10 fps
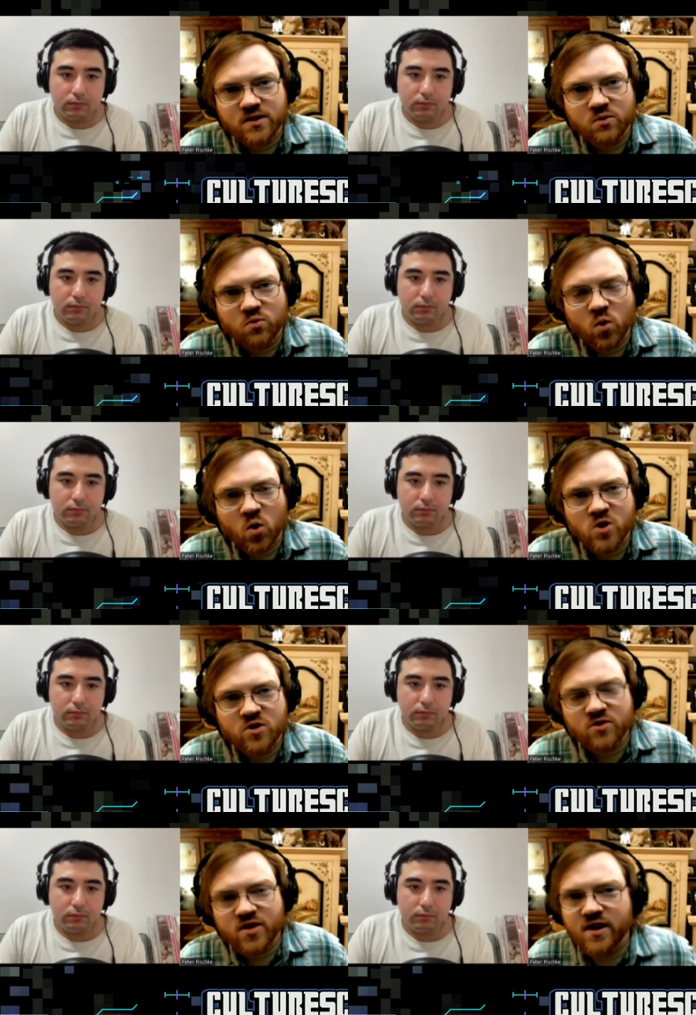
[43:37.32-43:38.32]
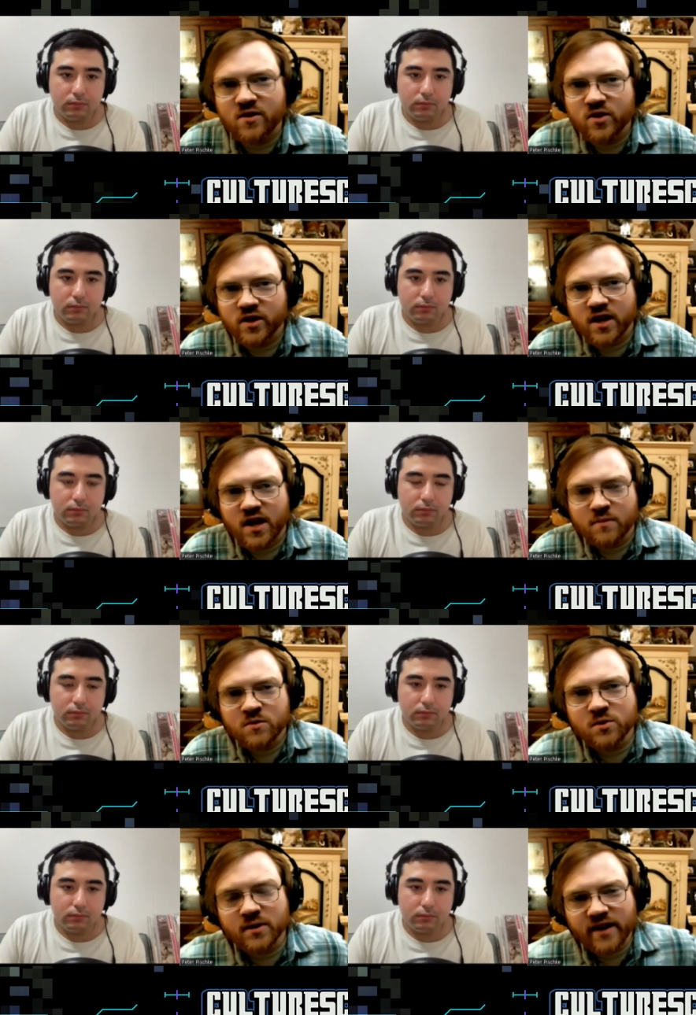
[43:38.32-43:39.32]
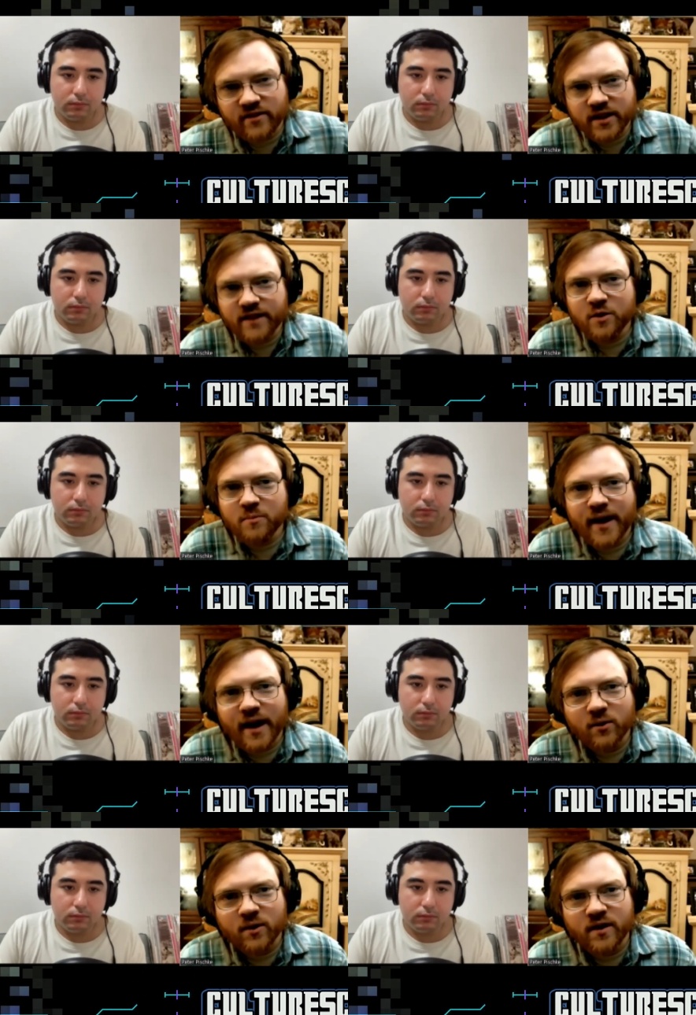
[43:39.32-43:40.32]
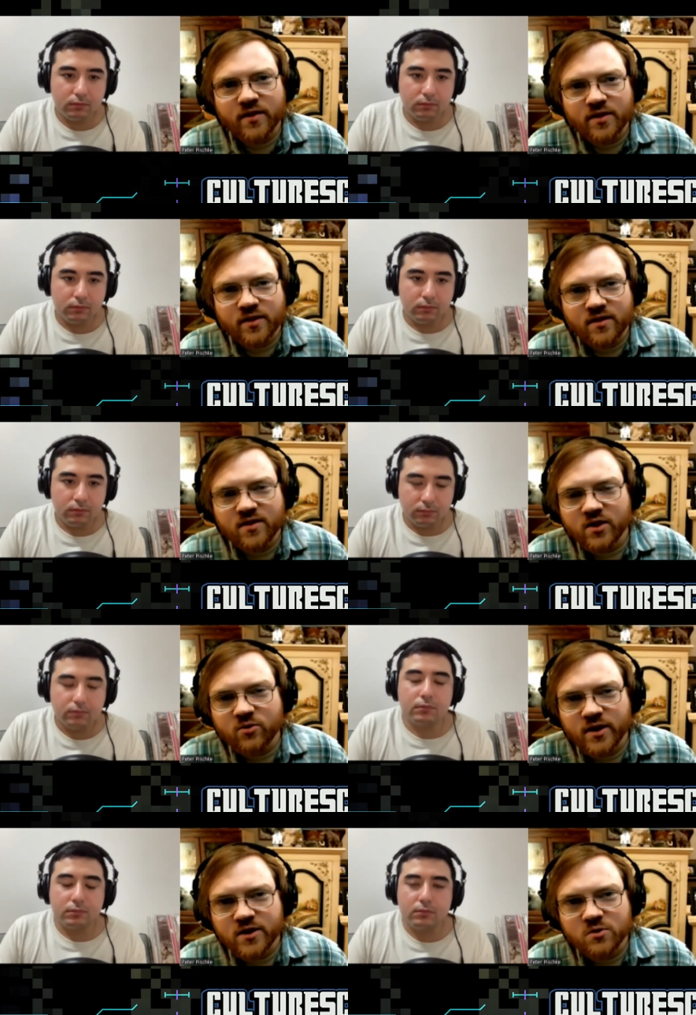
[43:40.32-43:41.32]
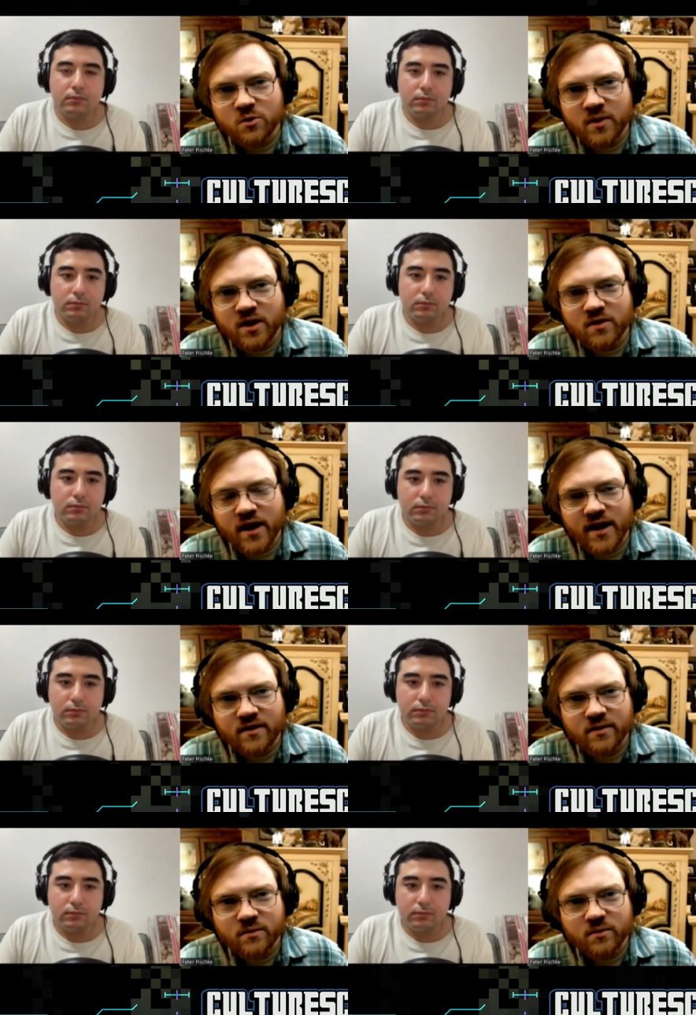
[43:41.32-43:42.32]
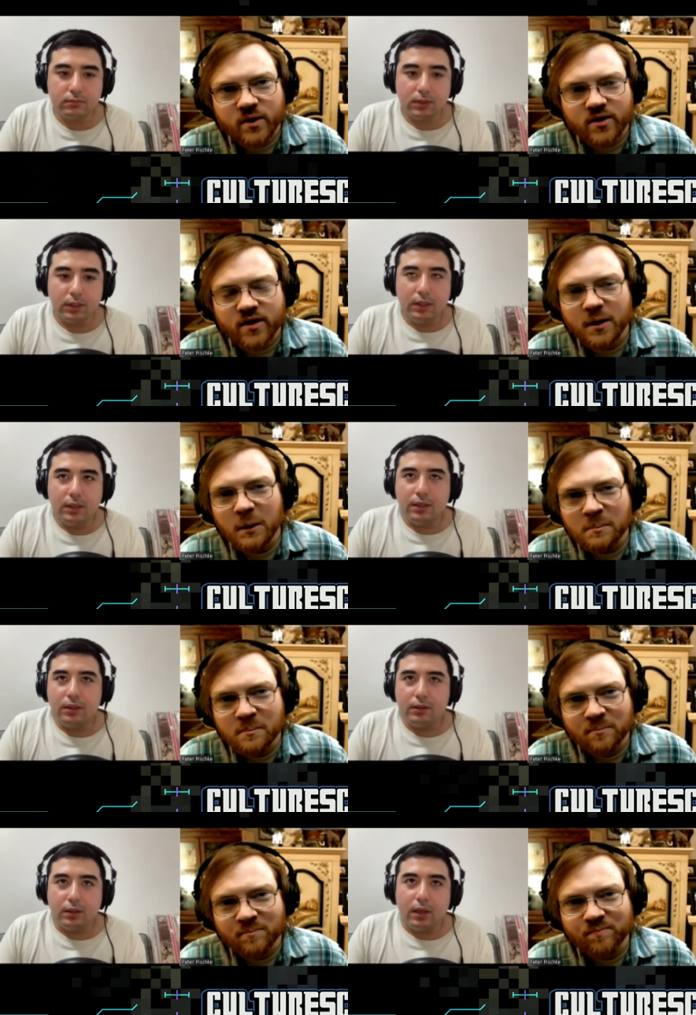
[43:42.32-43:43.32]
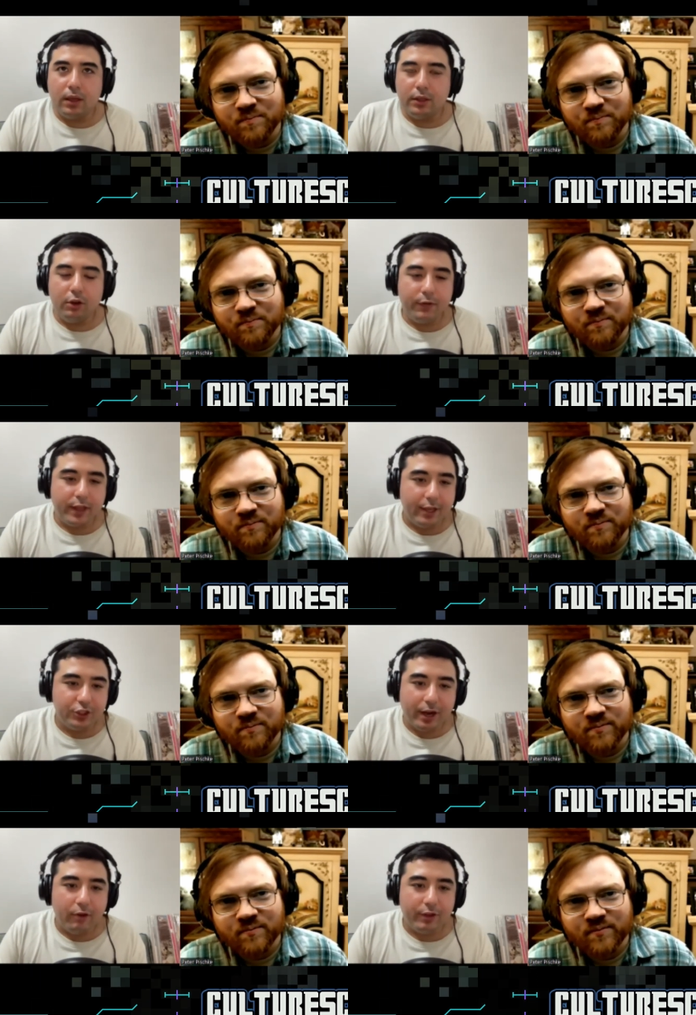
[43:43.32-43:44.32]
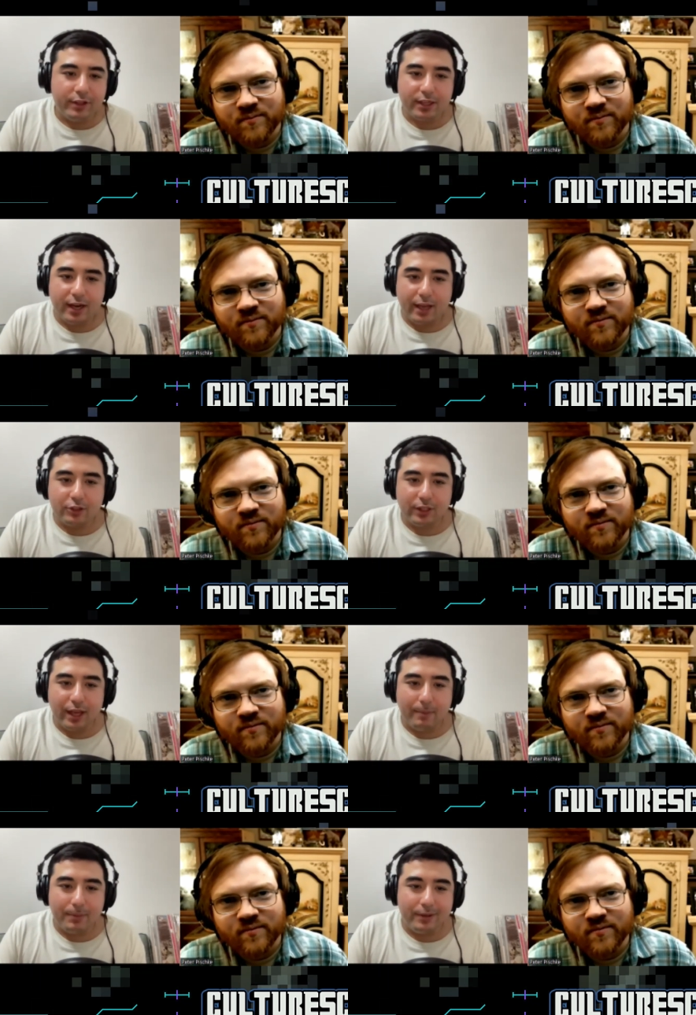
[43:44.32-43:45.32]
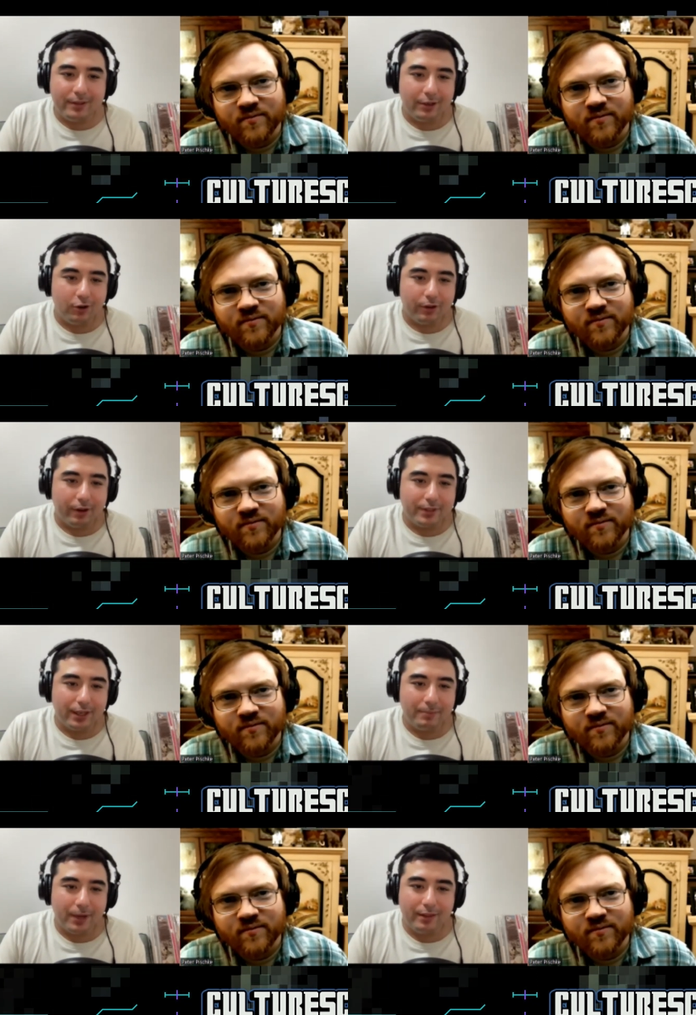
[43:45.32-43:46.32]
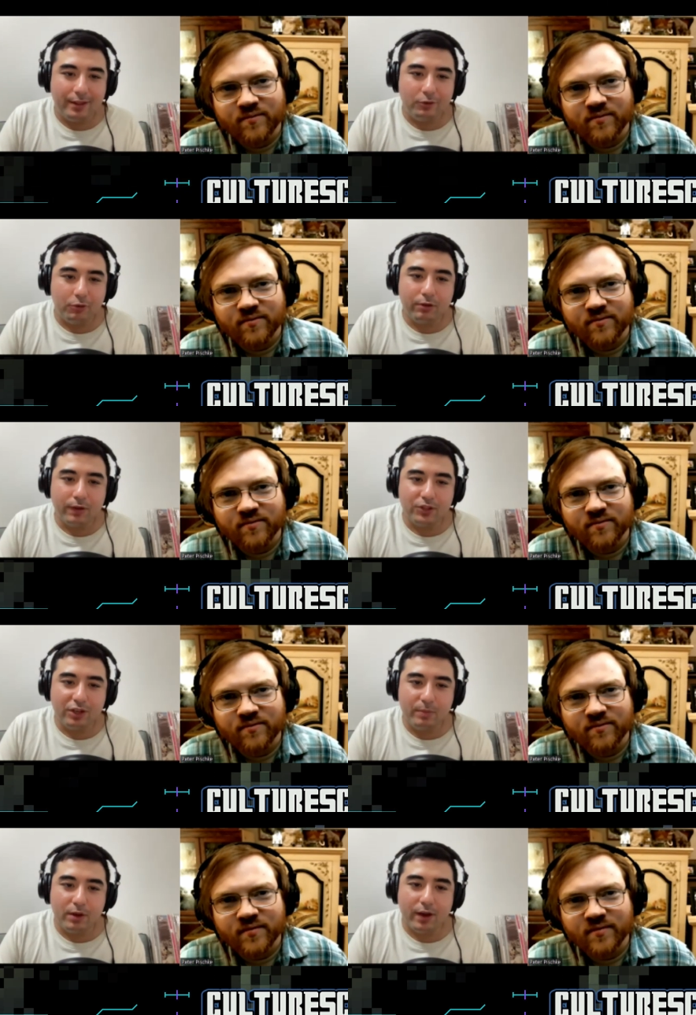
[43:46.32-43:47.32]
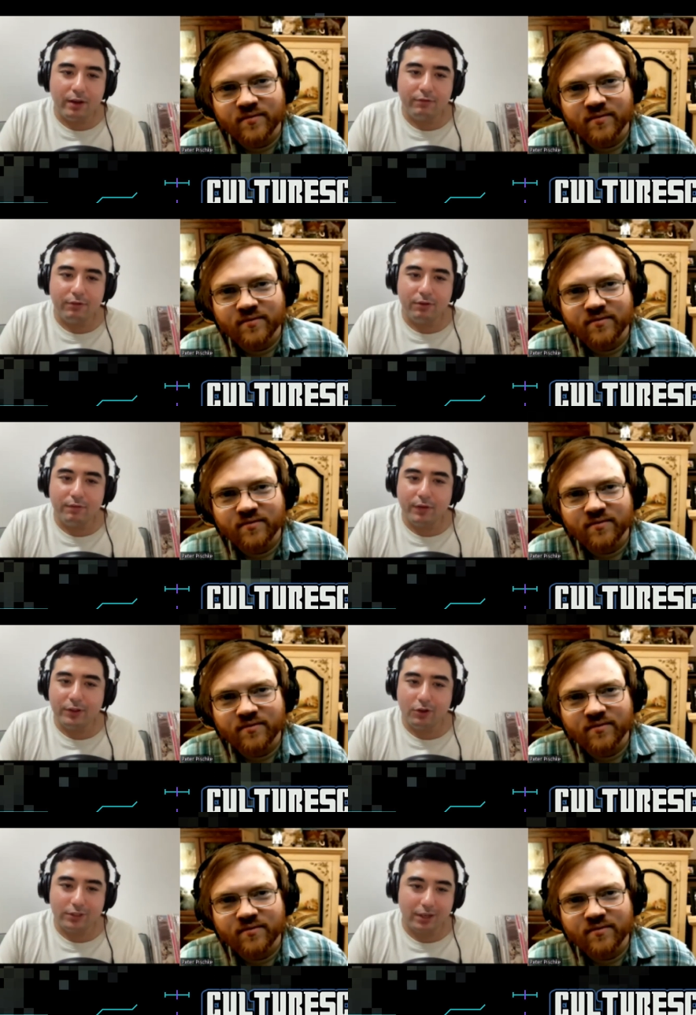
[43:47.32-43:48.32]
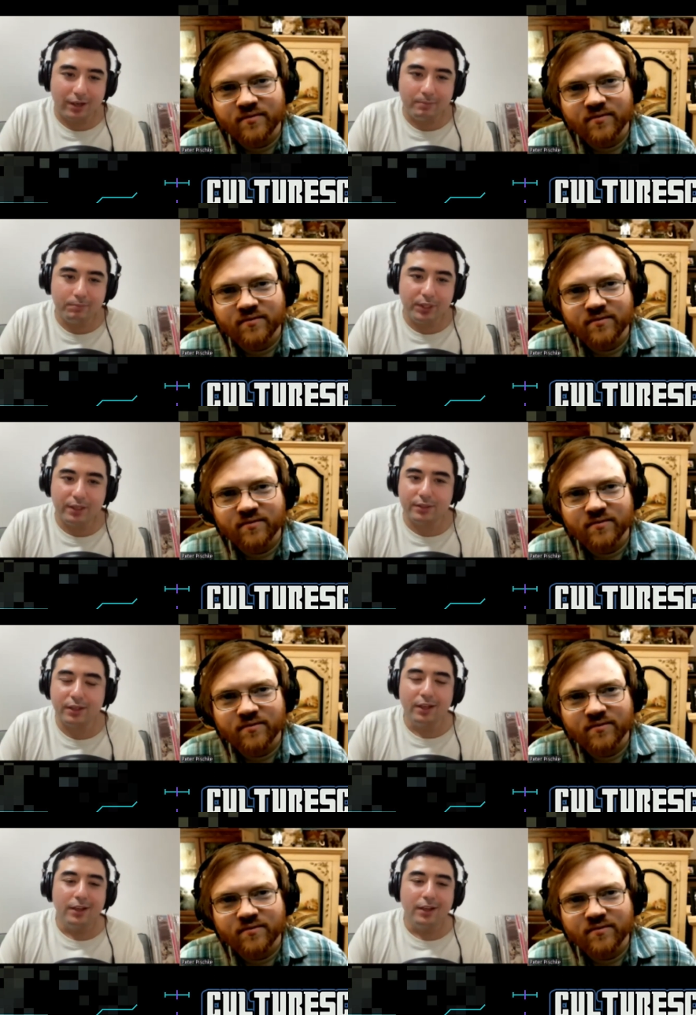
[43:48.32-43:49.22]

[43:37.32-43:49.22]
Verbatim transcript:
Speaker 1: to war? Do you think the Kims will ever give up power and the Koreas mm-hmm. will be united? What do you think?
Speaker 2: Uh, unification, I don't think is going to actually happen in our lifetime. I think North Korea is going to be around for a very long time, because